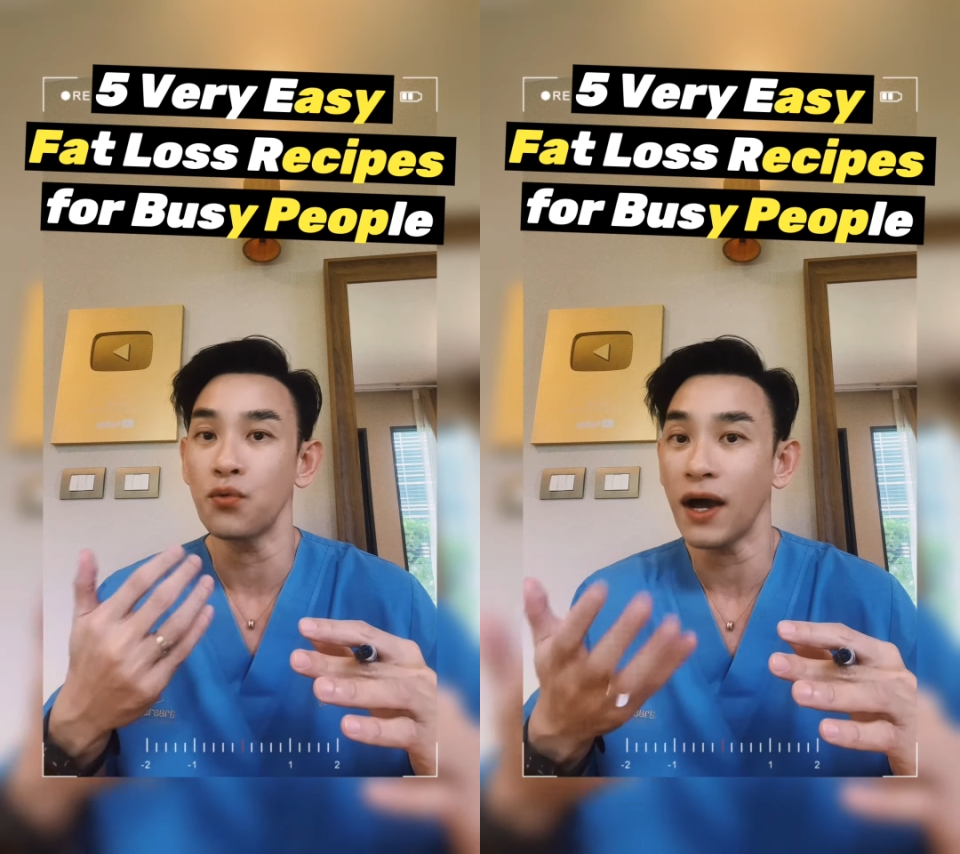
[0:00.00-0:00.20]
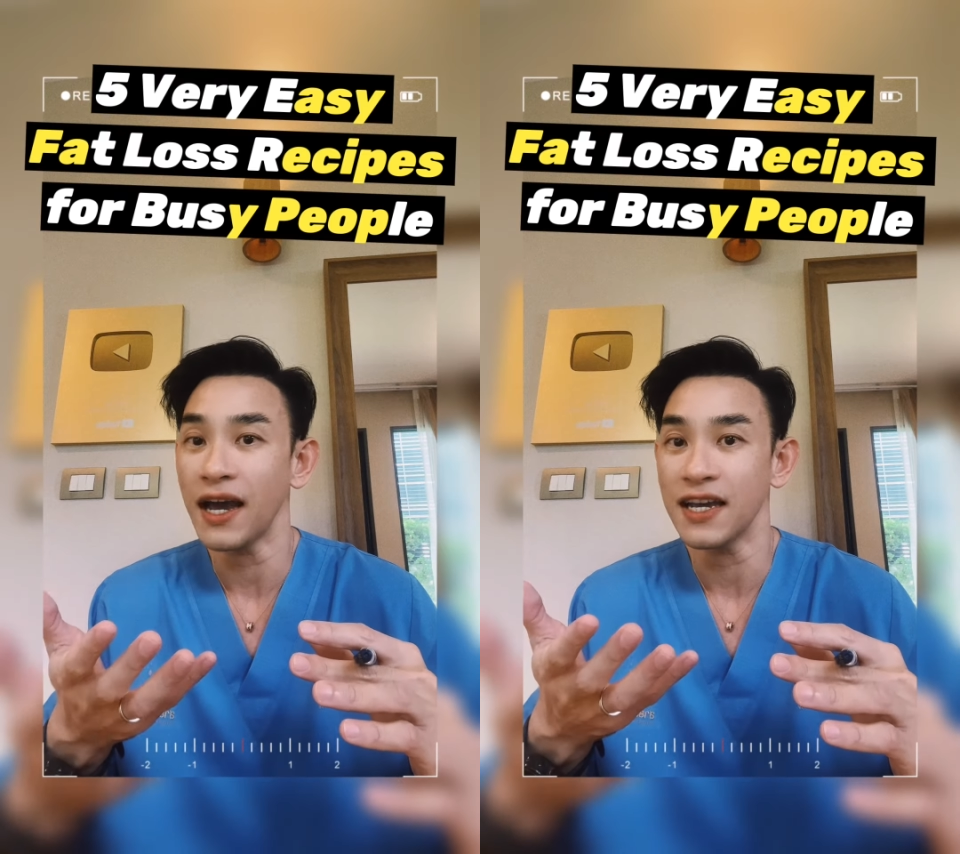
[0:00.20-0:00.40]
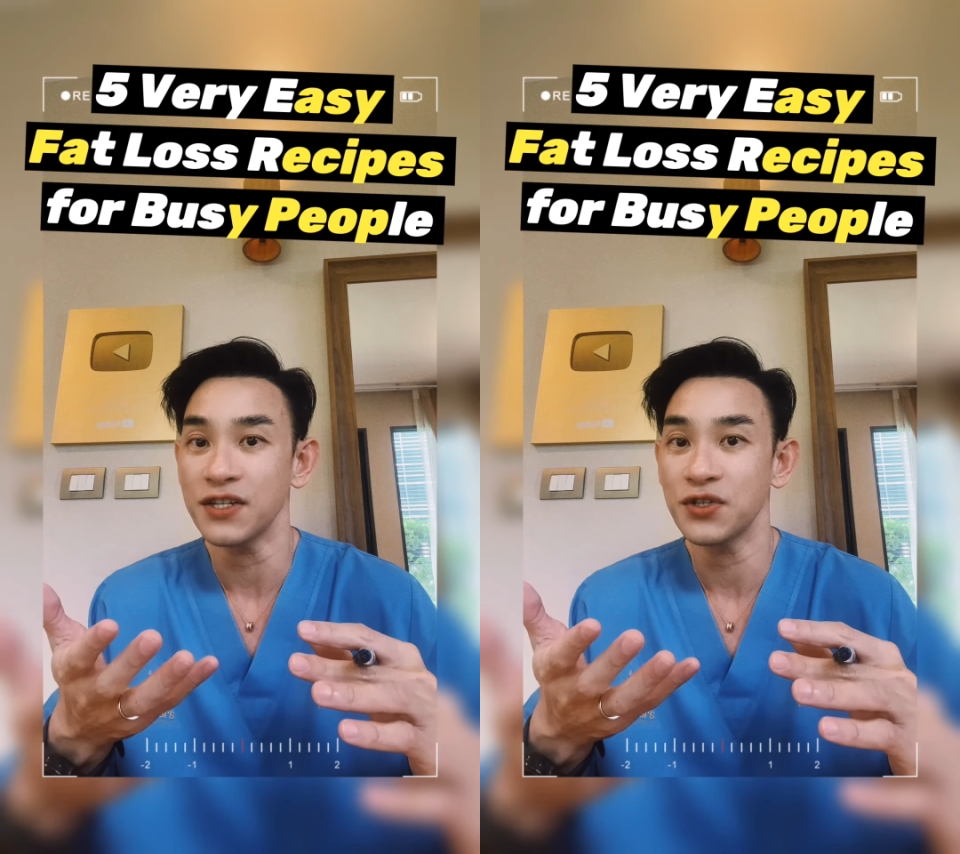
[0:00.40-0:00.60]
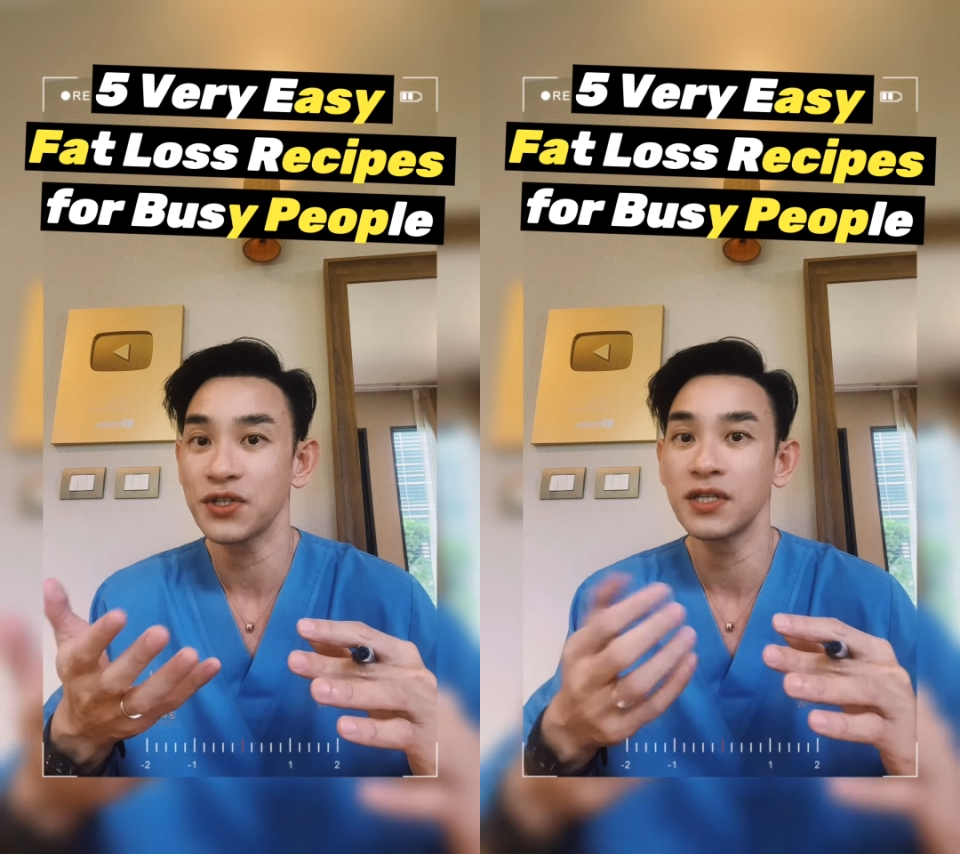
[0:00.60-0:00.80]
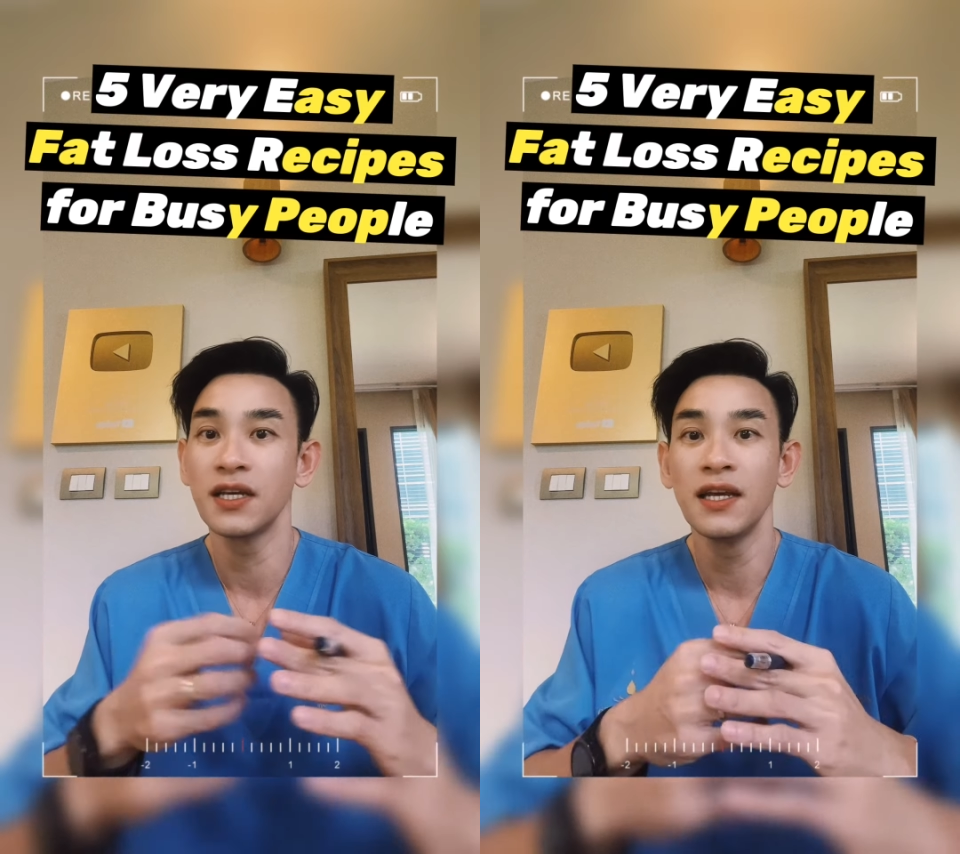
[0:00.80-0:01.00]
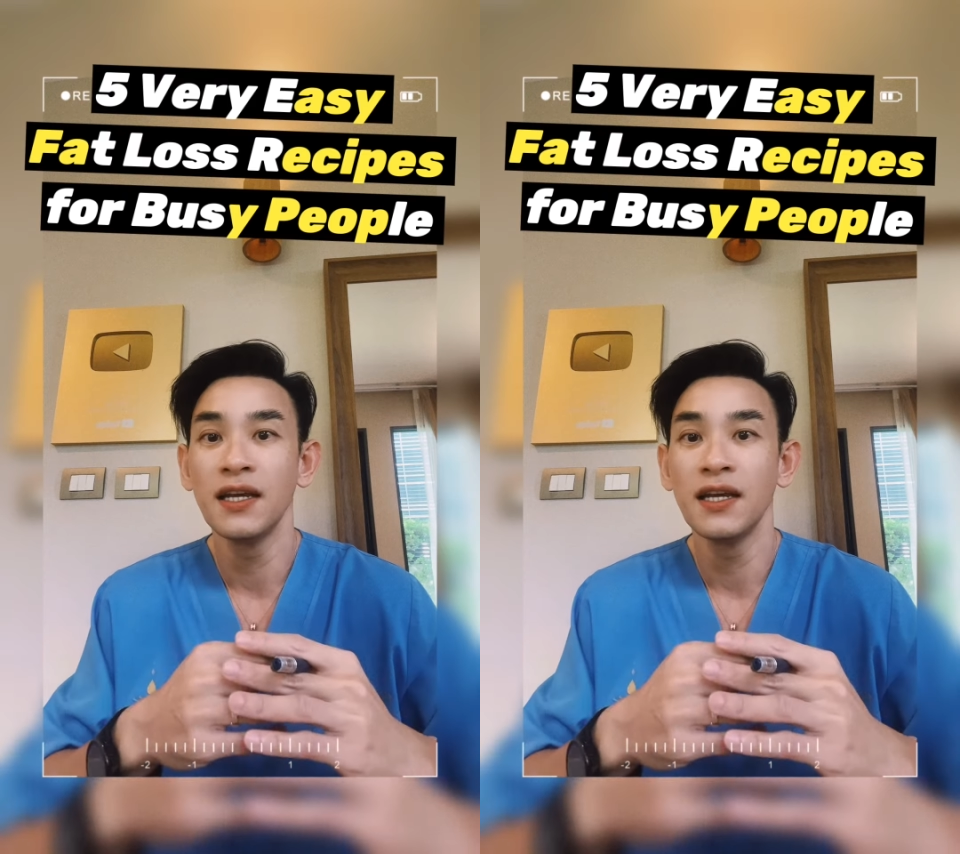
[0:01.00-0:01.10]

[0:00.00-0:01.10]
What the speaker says: rice.